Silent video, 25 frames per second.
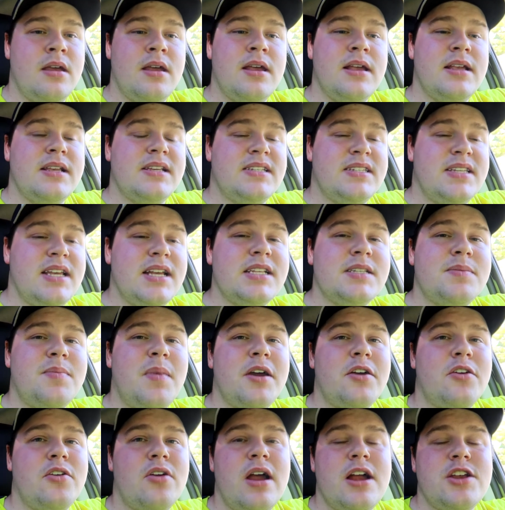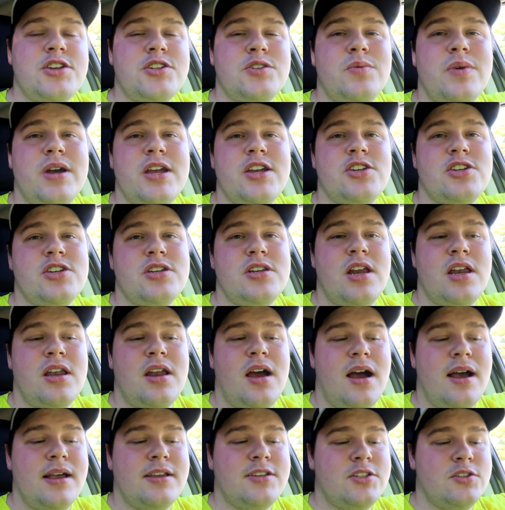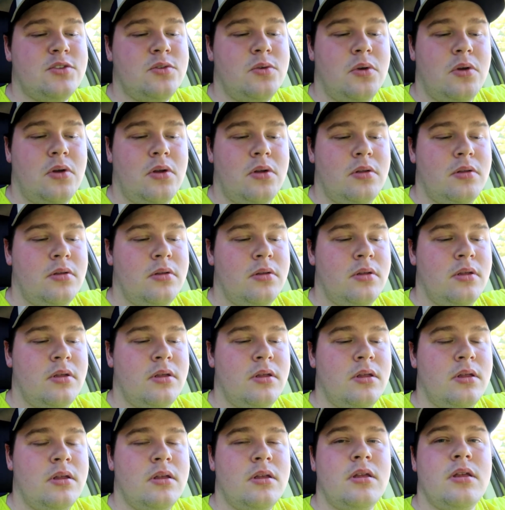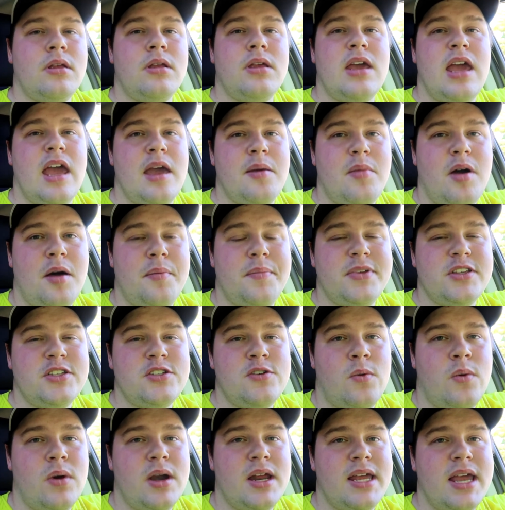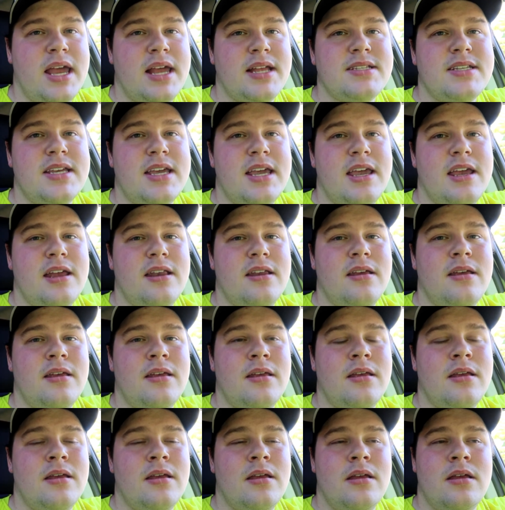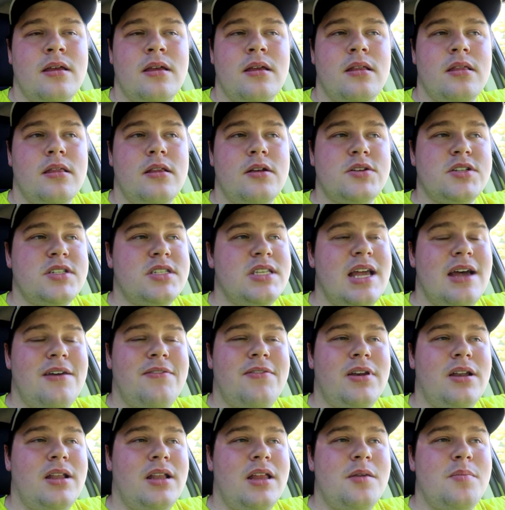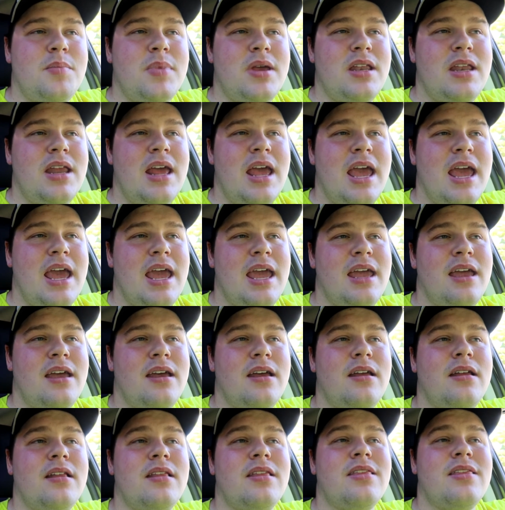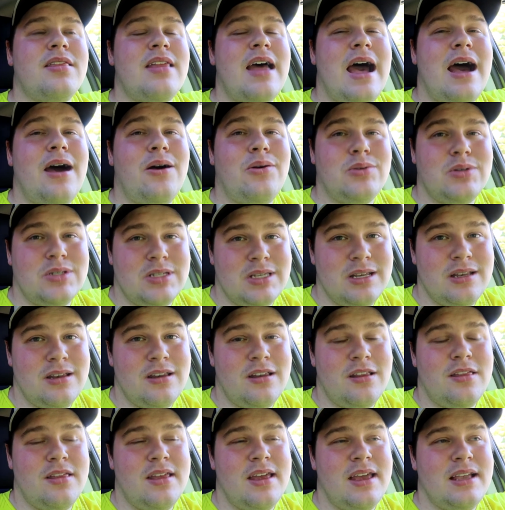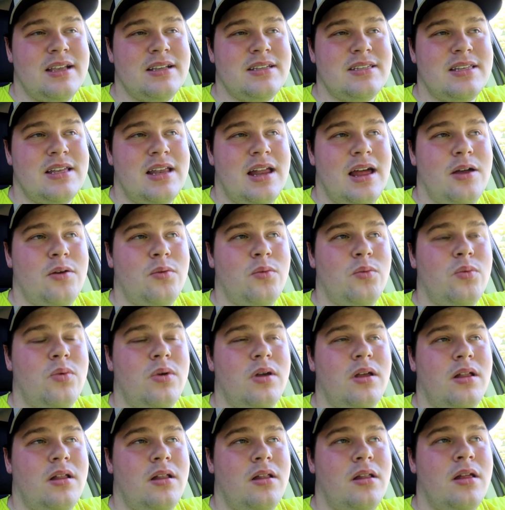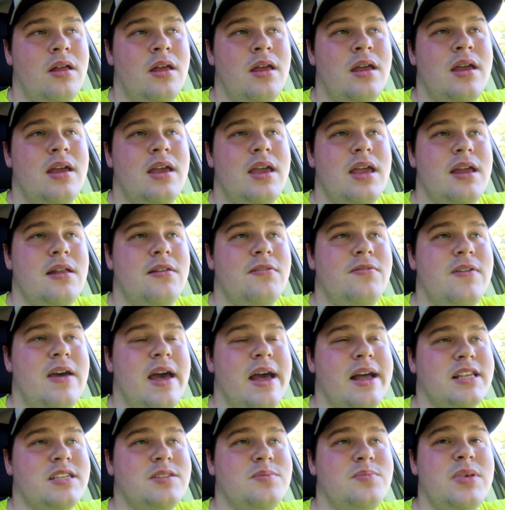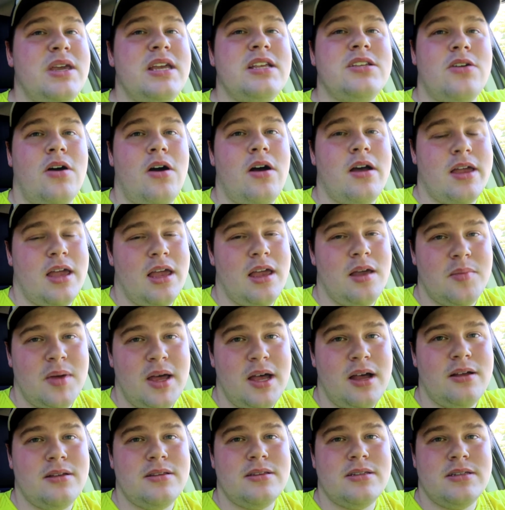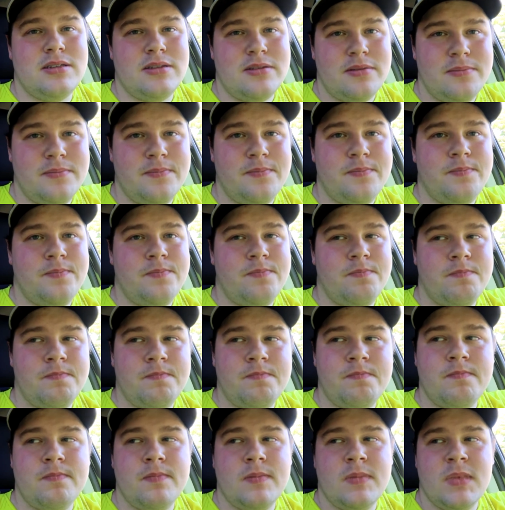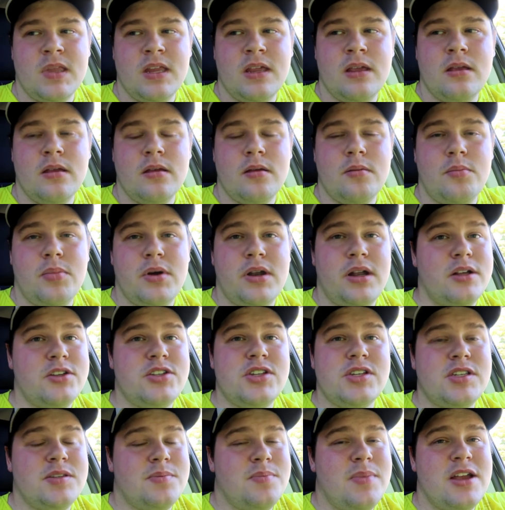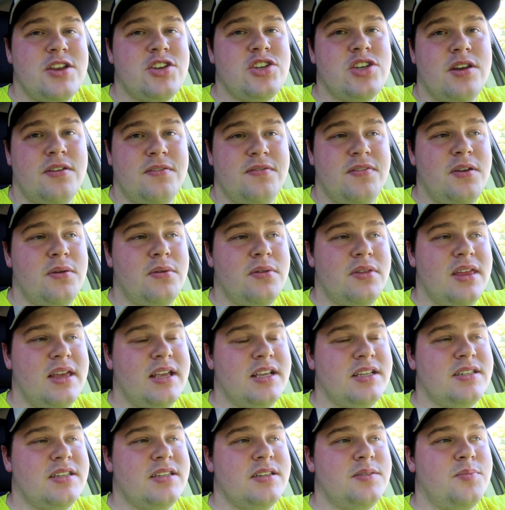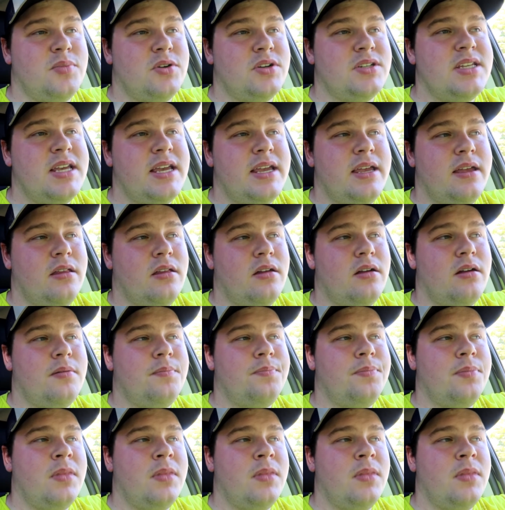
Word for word: Since my graduation in high school came up in 2018, there's definitely been a thousand things that I will, in fact, be talking about. But I'll just mention a few things in particular.